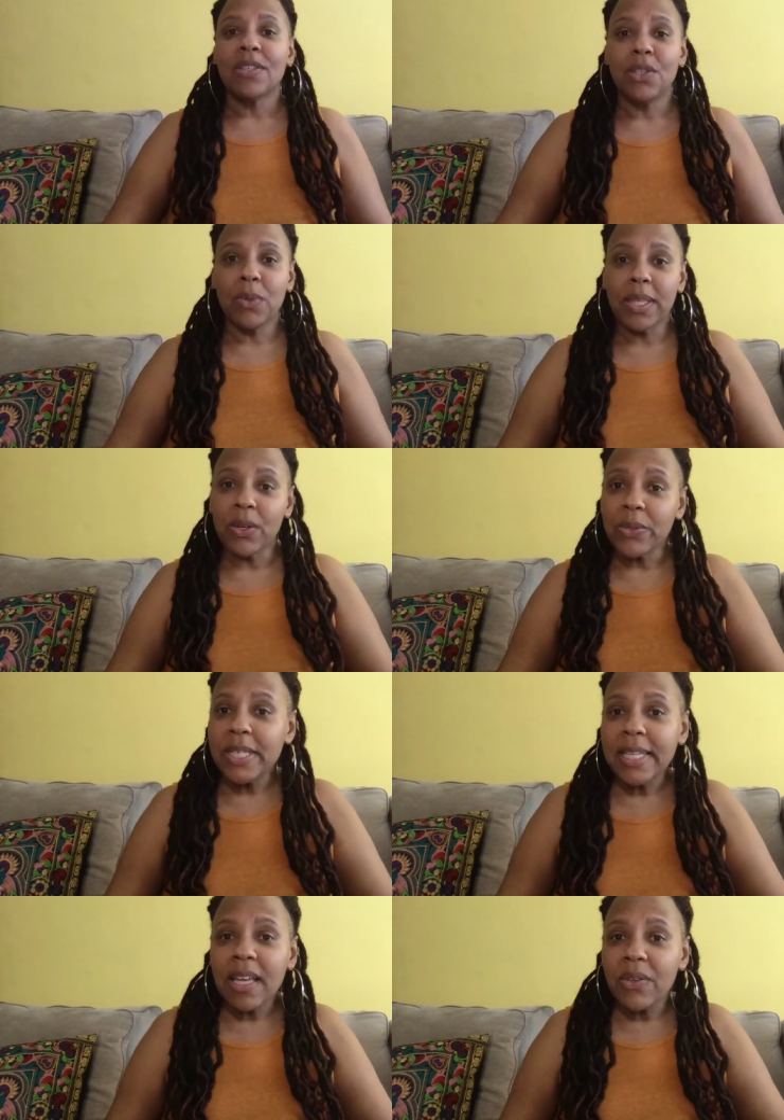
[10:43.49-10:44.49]
Do a little
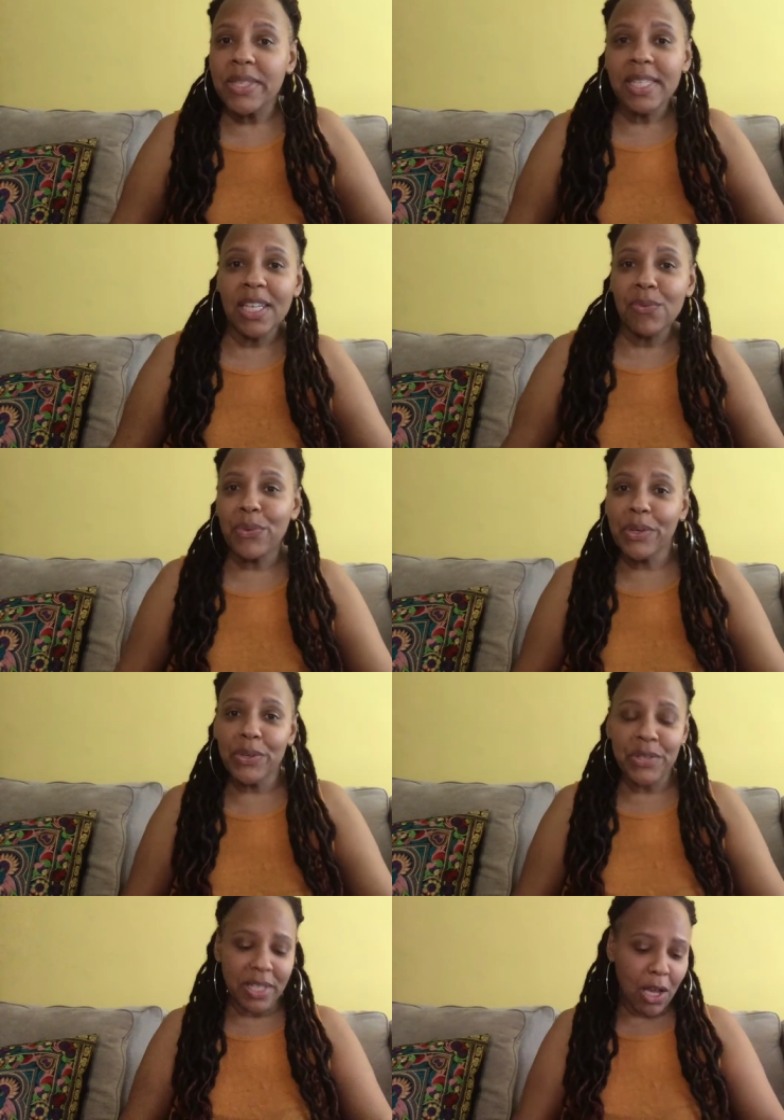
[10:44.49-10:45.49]
TLC for
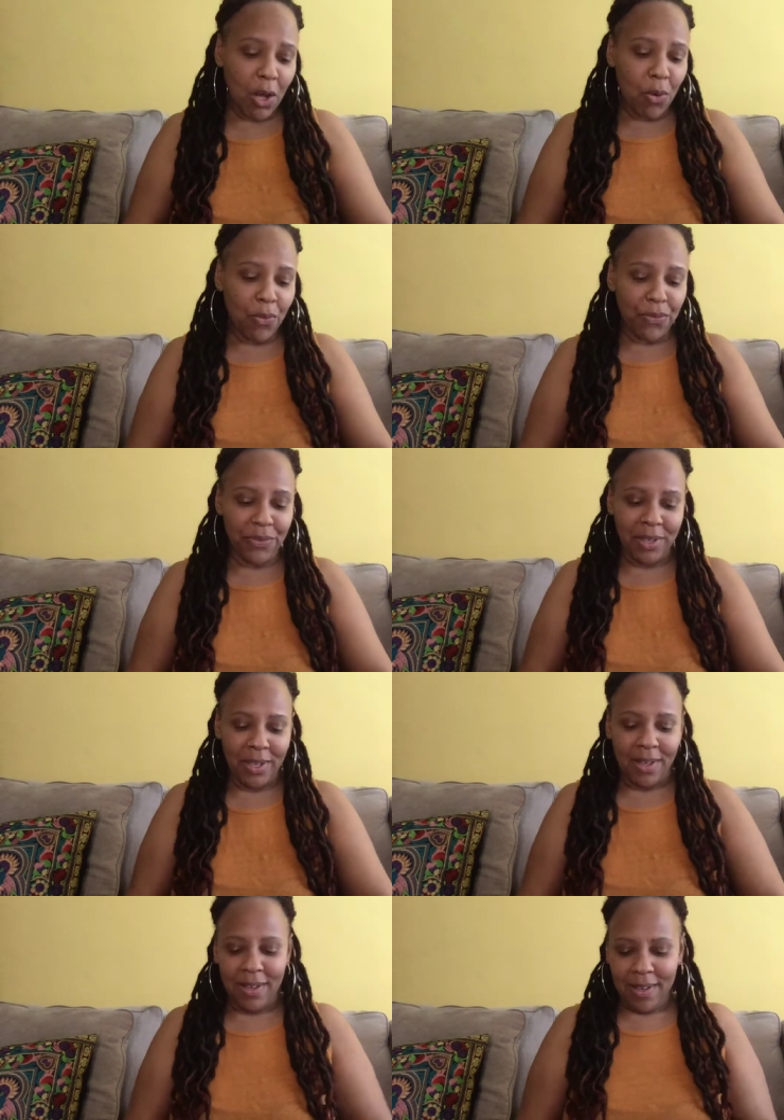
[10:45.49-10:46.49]
yourself,
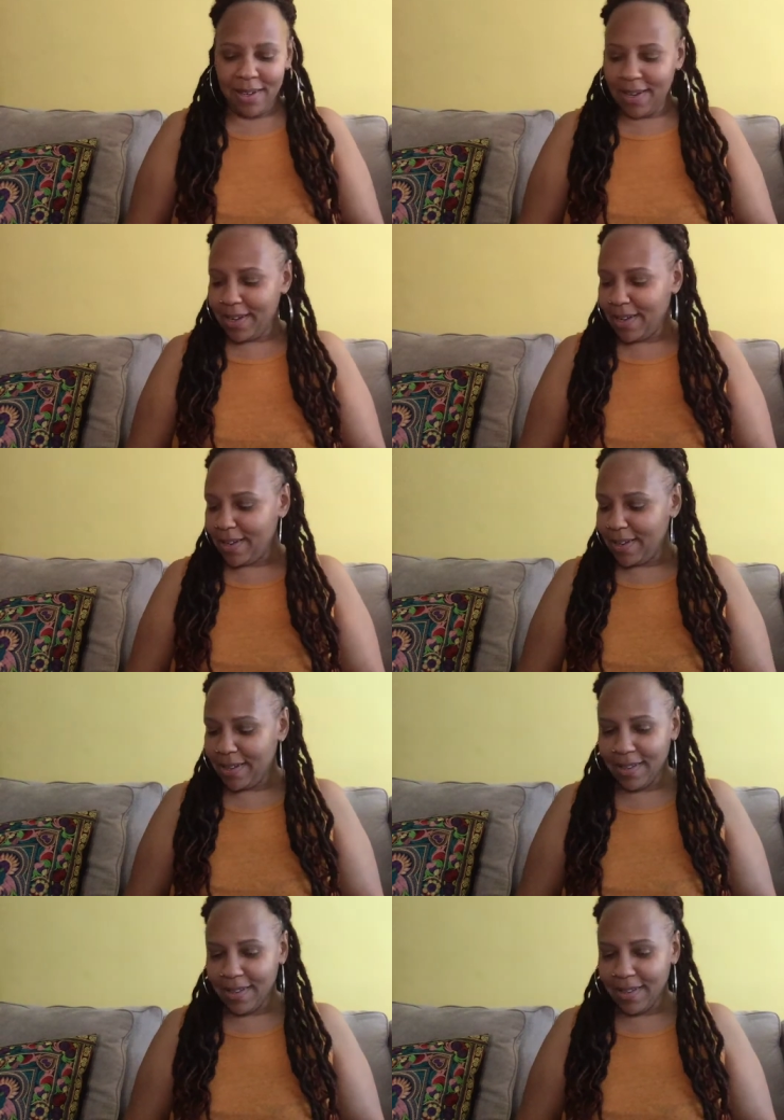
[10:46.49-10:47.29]
uh,